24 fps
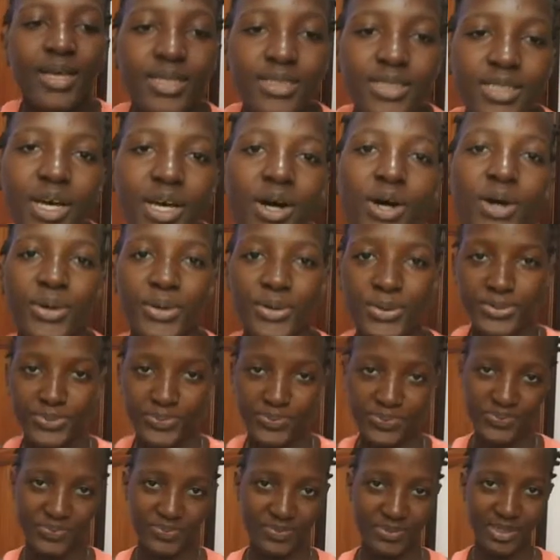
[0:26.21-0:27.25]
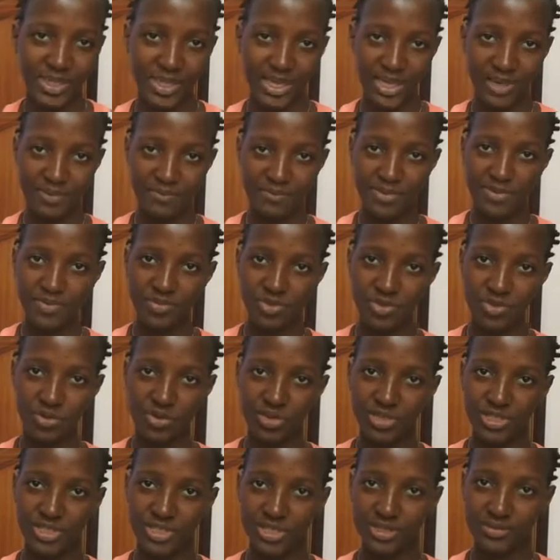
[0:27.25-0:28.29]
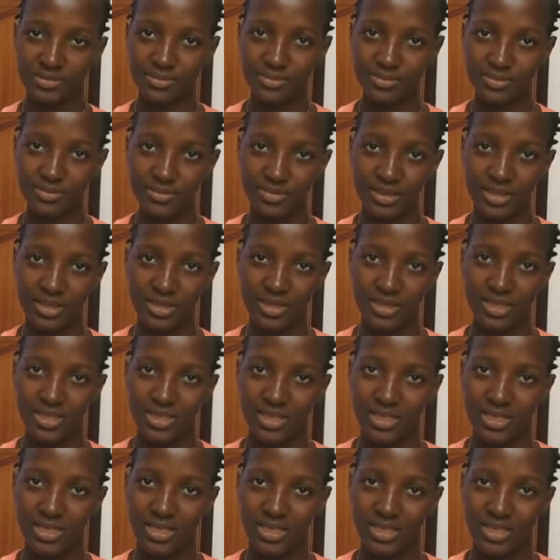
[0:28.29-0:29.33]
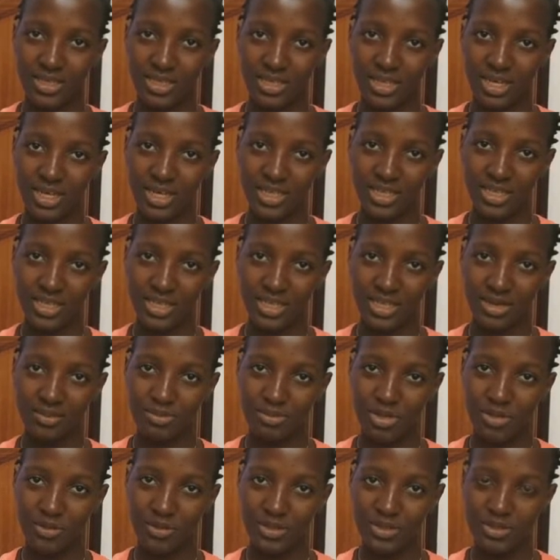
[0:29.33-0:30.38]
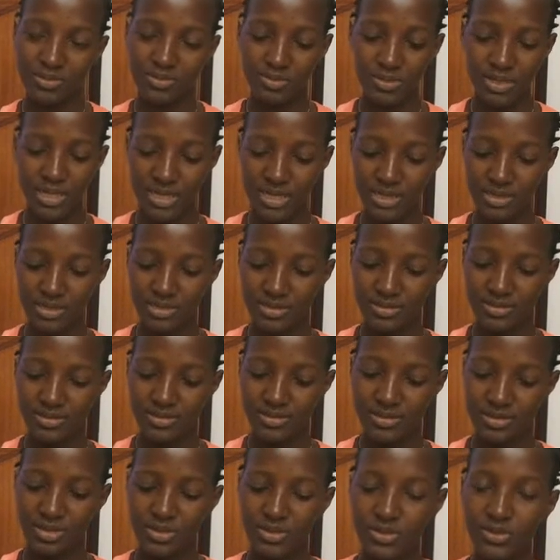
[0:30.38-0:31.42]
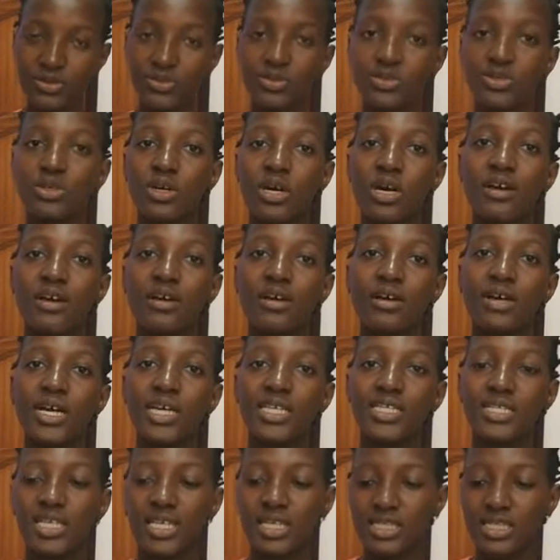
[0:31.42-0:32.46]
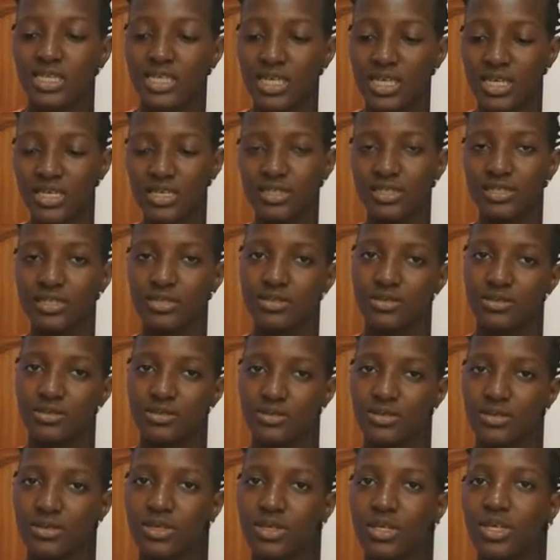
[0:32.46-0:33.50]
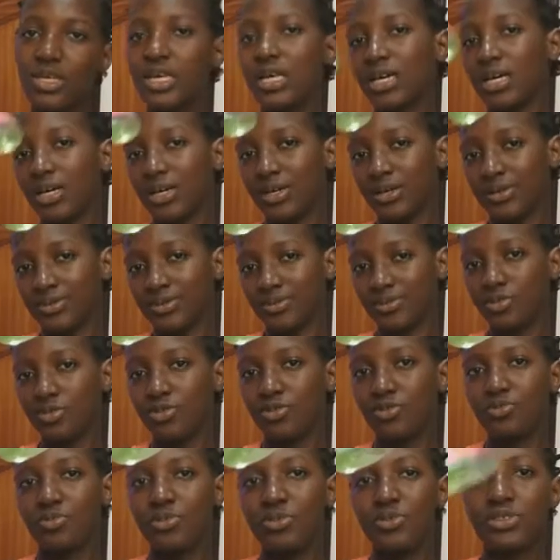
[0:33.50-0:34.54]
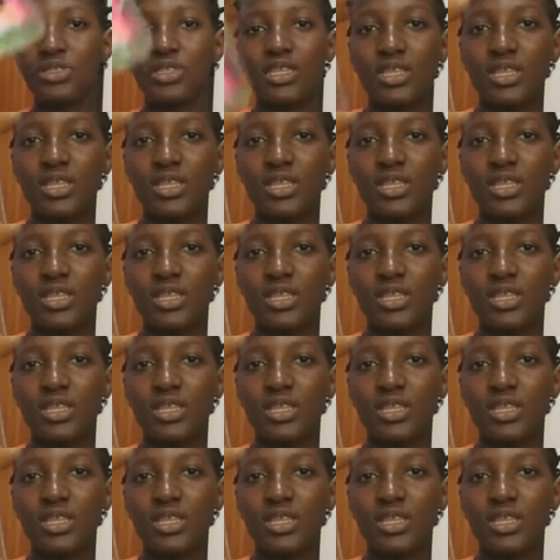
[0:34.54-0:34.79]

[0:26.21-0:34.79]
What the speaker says: So, I've been recording and the camera was blurred. So, as I said, I'm going to be using